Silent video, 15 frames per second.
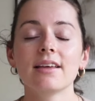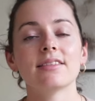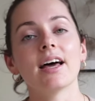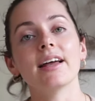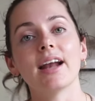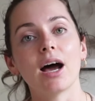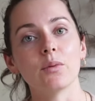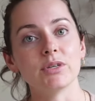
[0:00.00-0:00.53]
then
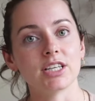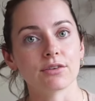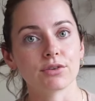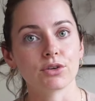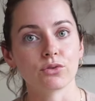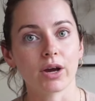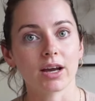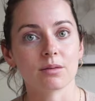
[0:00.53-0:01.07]
I would
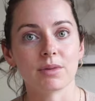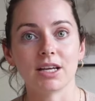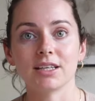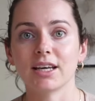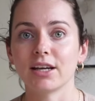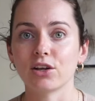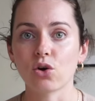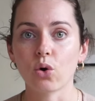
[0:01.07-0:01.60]
definitely recommend
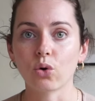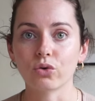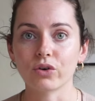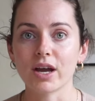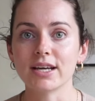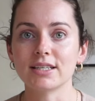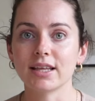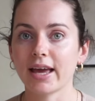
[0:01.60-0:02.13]
getting
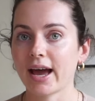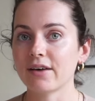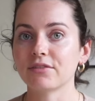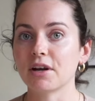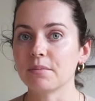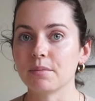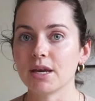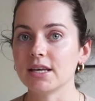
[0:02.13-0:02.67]
Aurate. They have
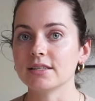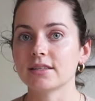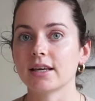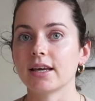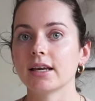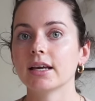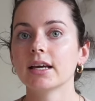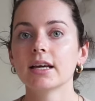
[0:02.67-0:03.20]
an
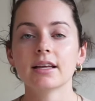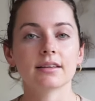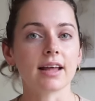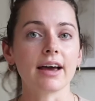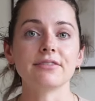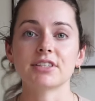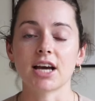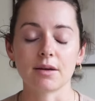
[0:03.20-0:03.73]
amazing
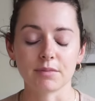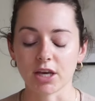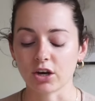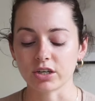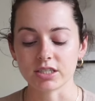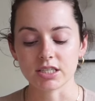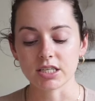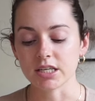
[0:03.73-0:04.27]
lifetime
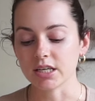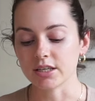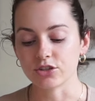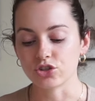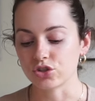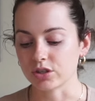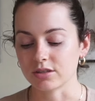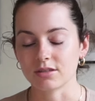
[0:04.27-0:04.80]
guarantee.
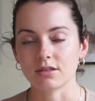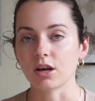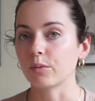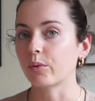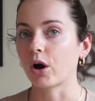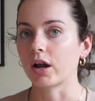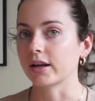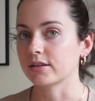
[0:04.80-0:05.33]
It's just, their
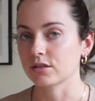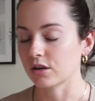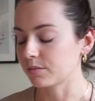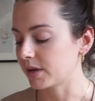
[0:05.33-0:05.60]
products are